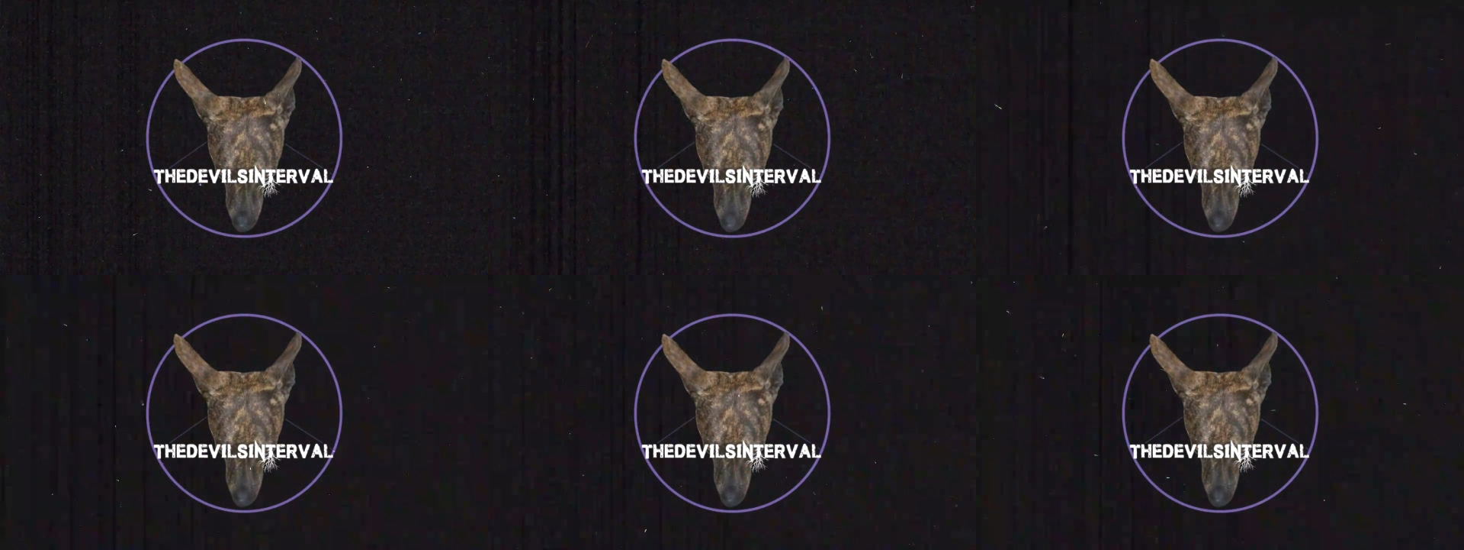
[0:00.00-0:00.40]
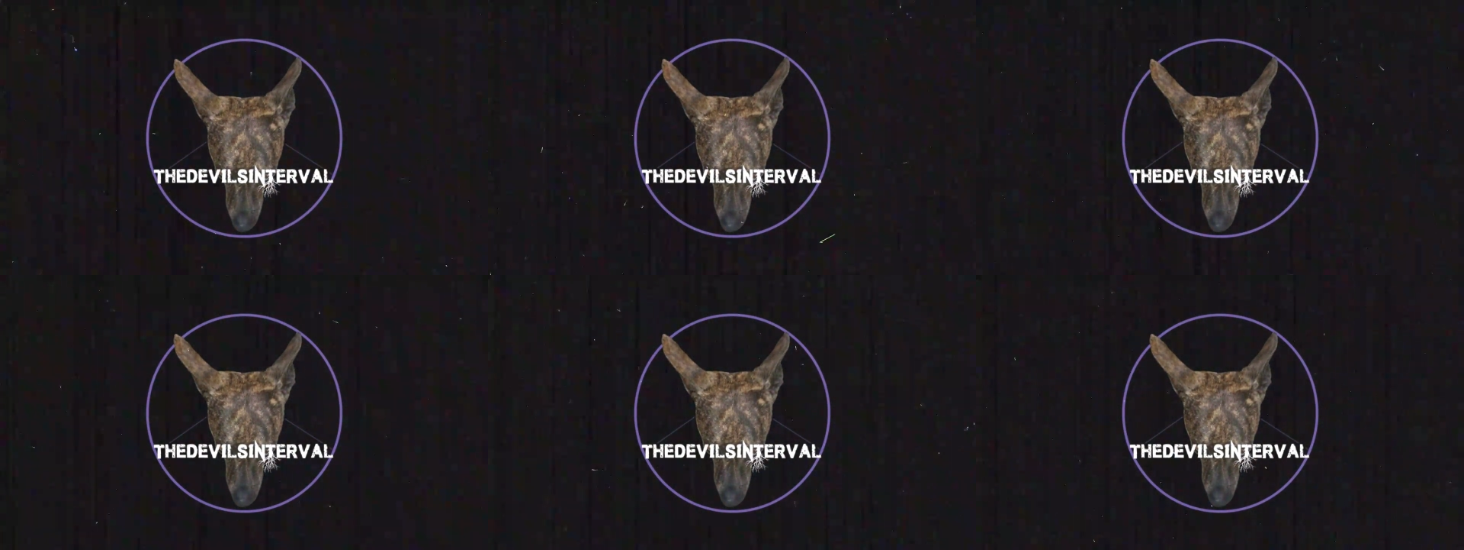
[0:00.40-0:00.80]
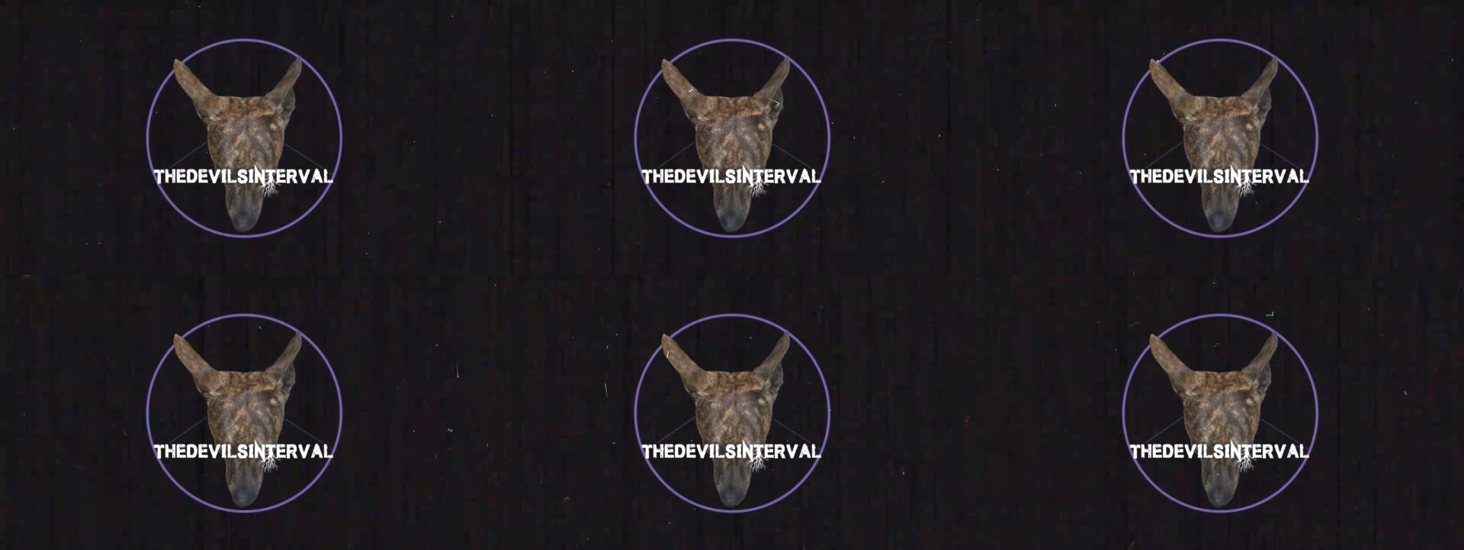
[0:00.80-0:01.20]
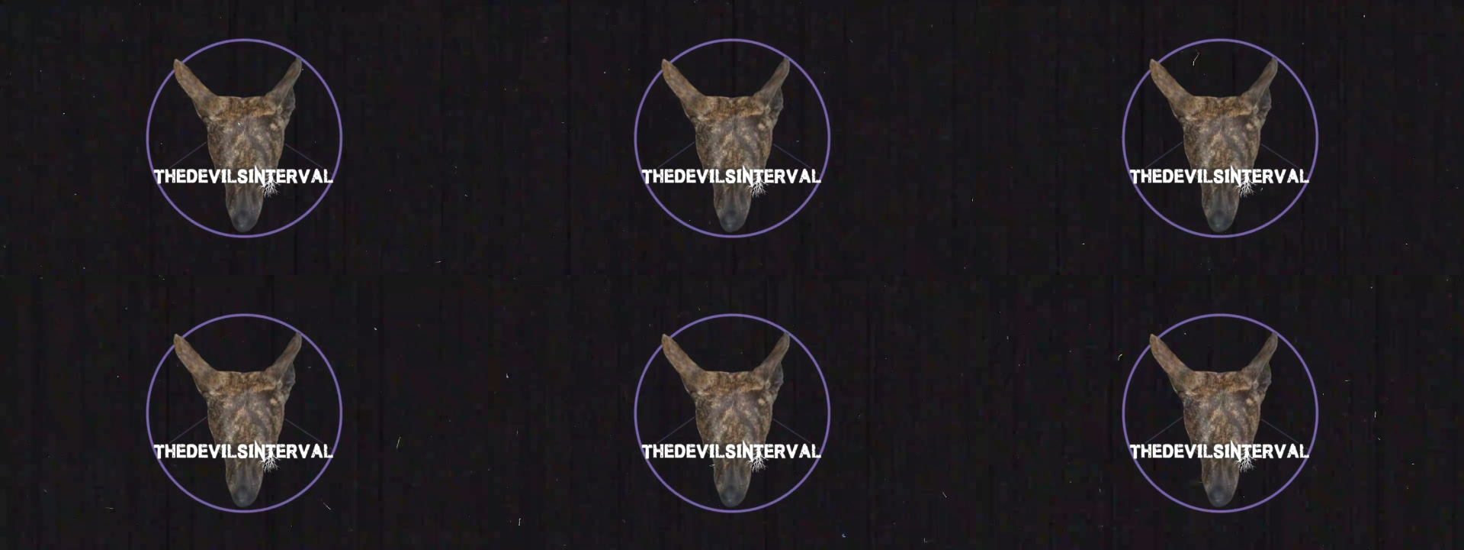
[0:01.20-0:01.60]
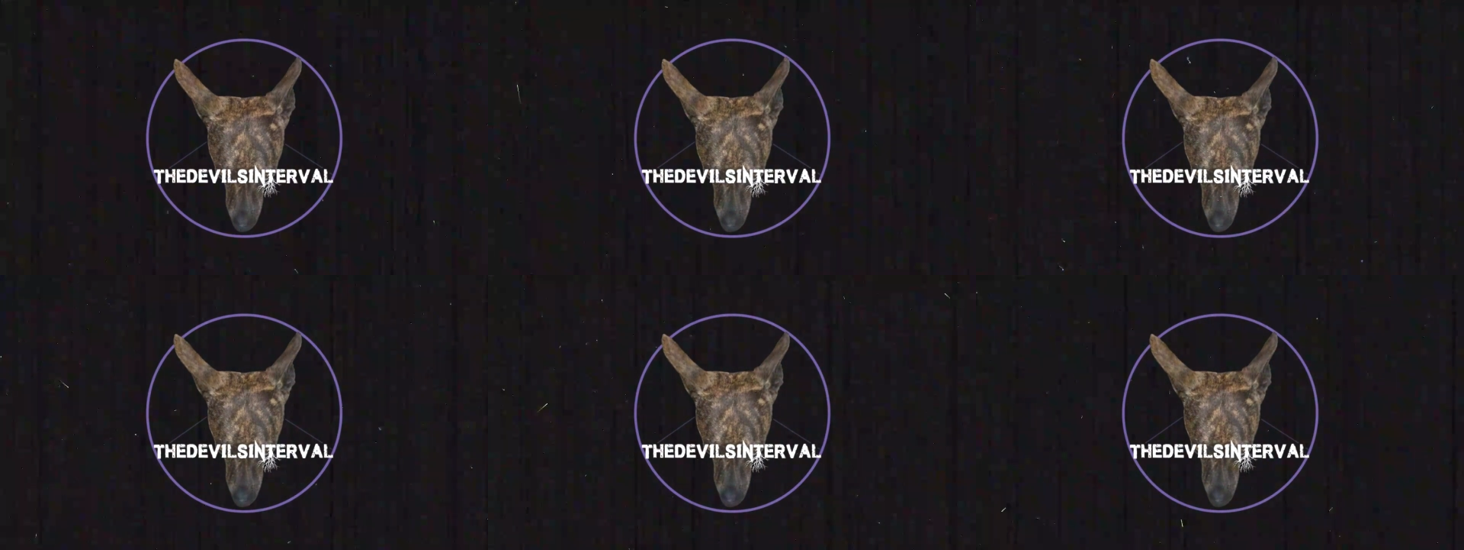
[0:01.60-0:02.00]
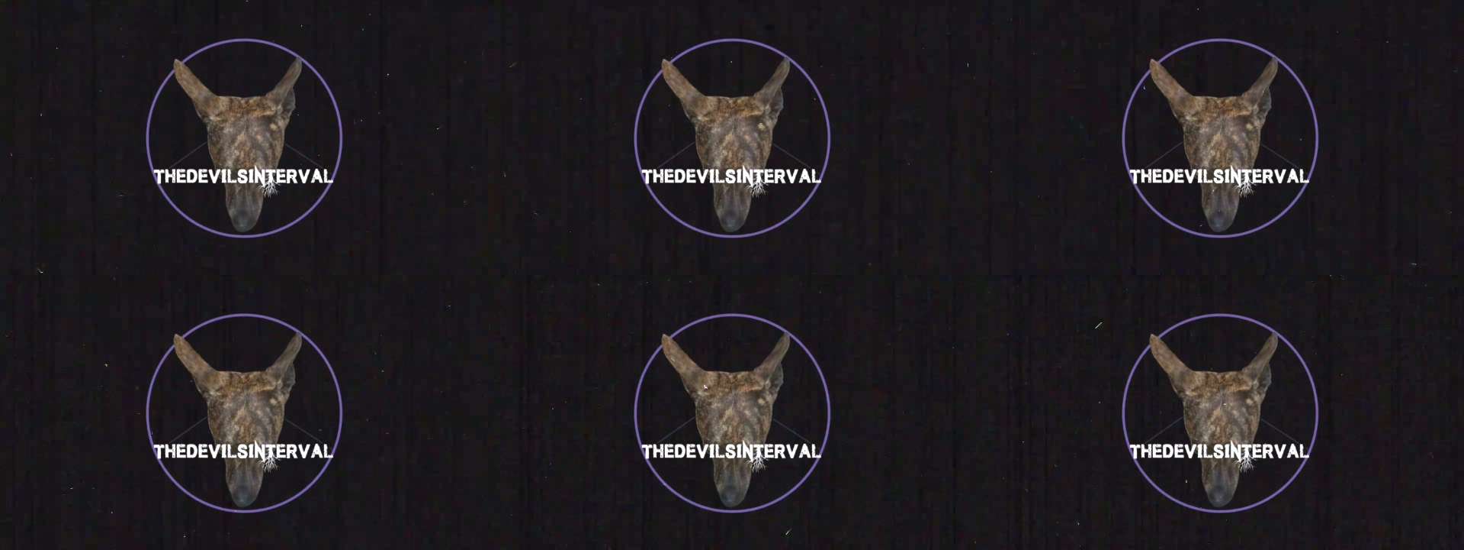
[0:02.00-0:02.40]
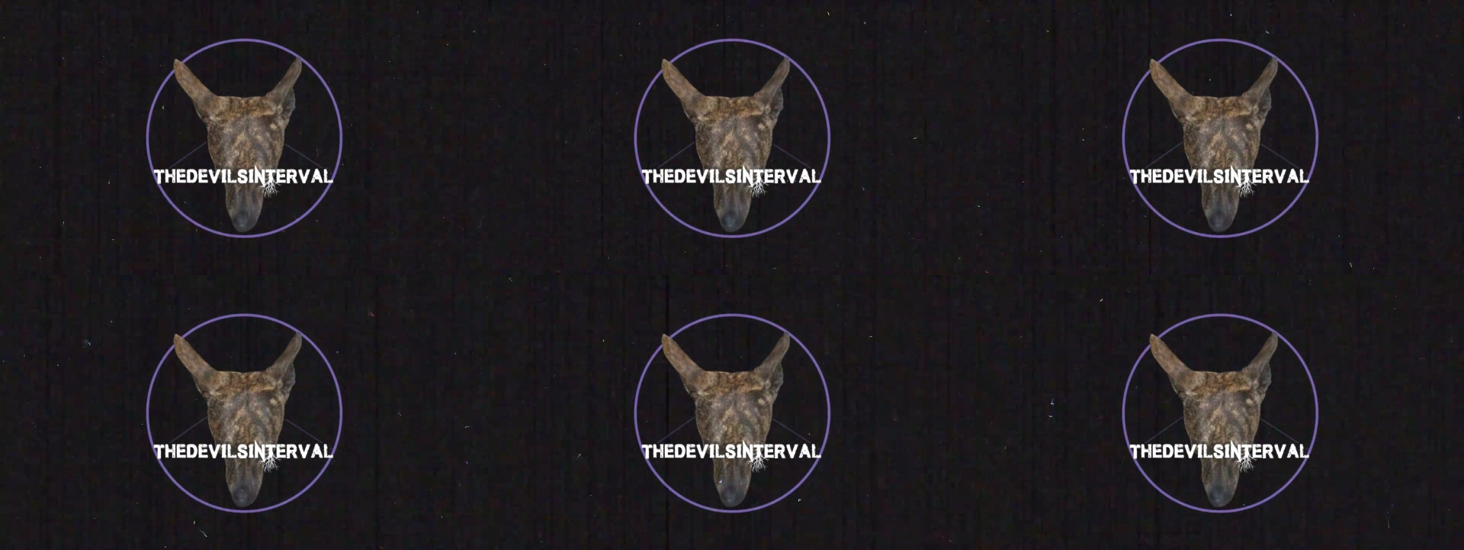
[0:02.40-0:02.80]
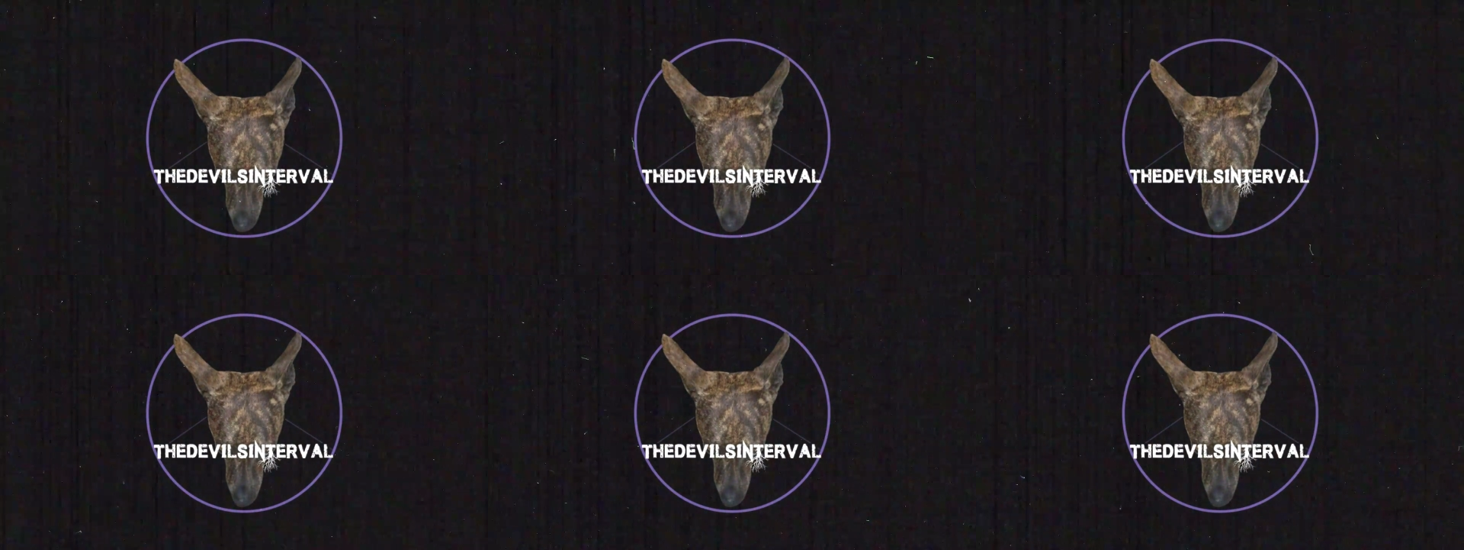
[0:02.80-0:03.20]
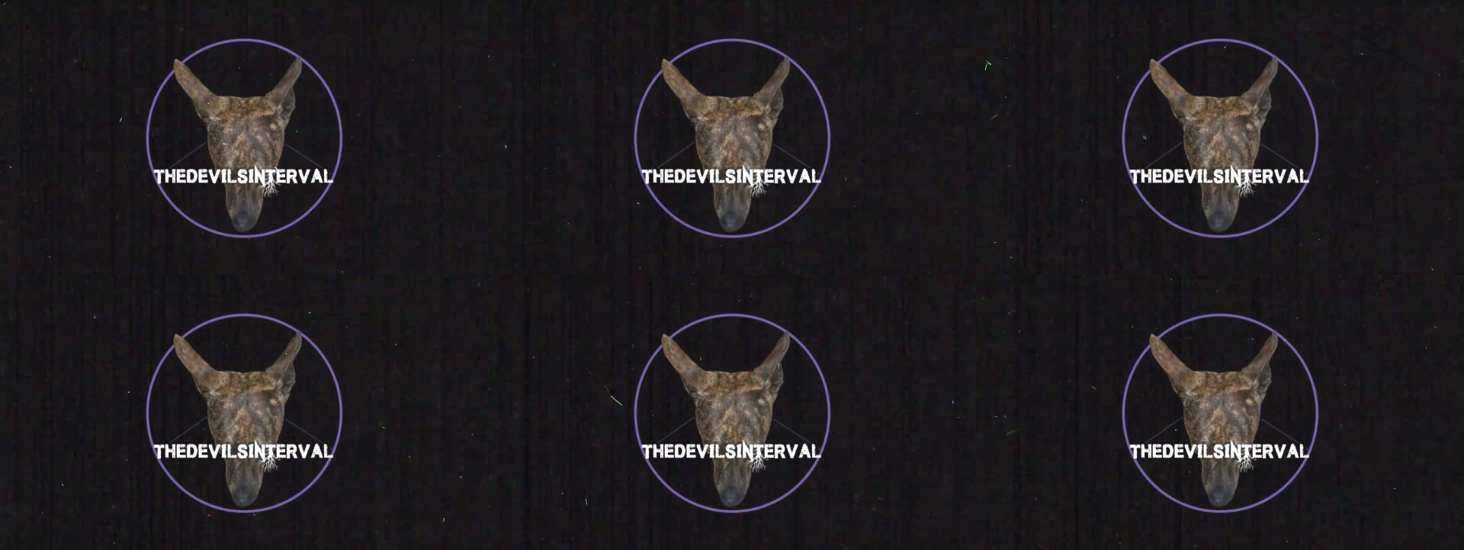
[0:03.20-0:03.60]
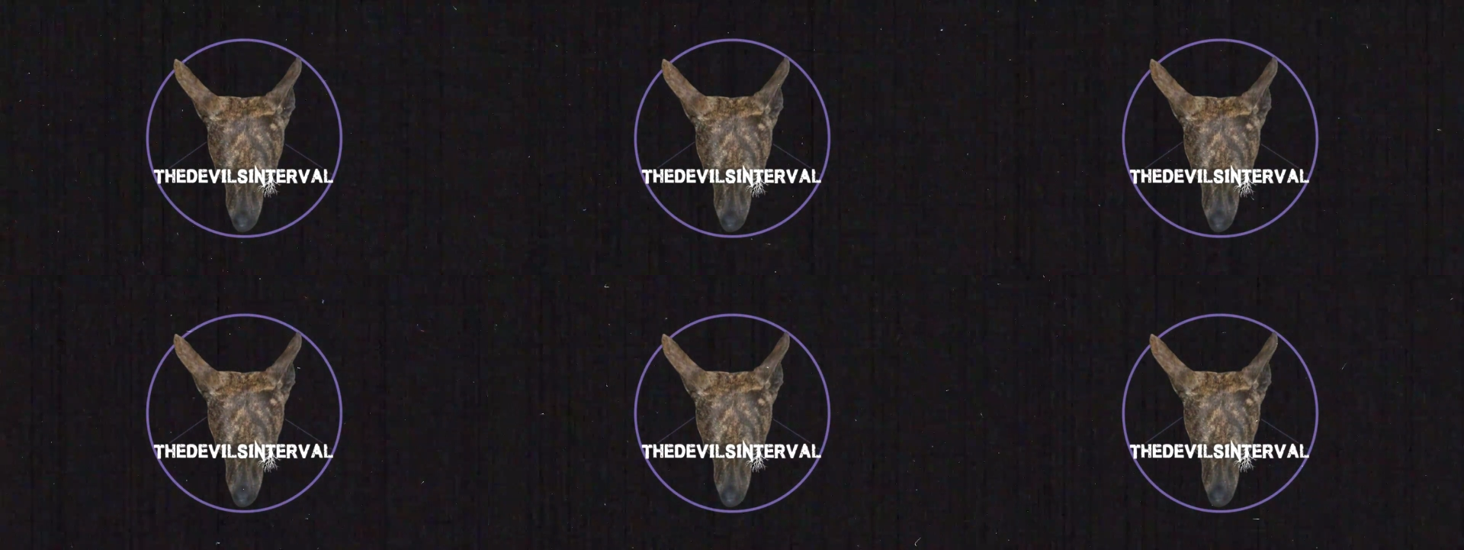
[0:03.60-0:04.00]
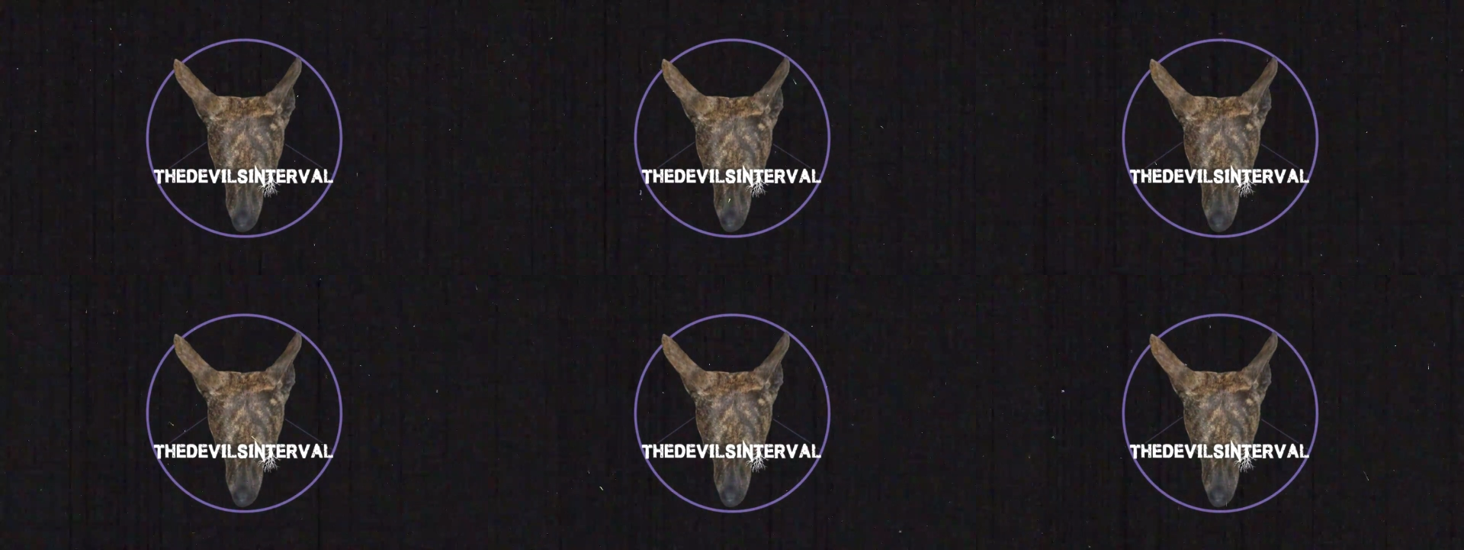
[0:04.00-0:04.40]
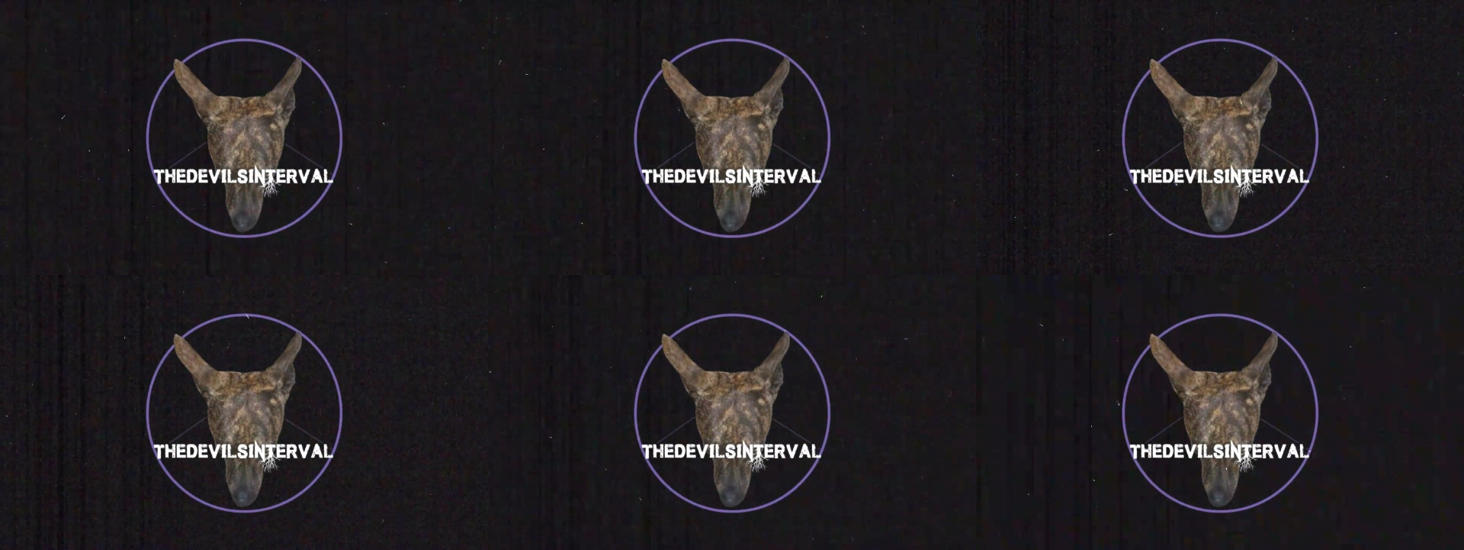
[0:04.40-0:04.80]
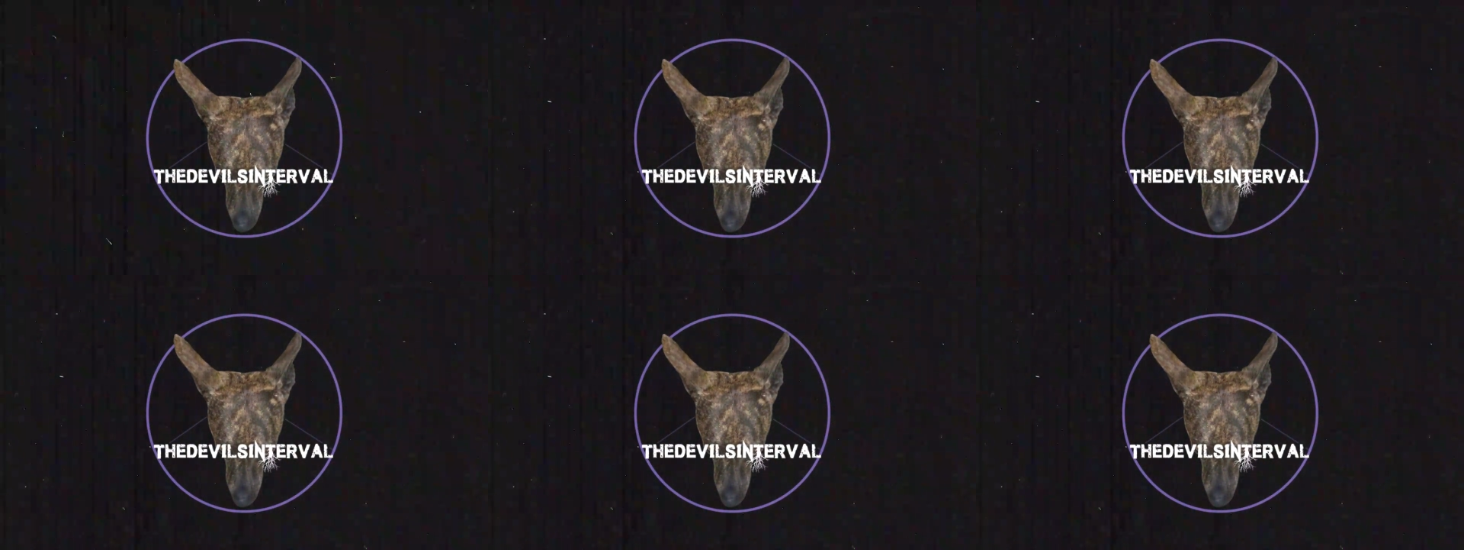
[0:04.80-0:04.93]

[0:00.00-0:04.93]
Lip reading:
No face is visible, so there are no lips to read.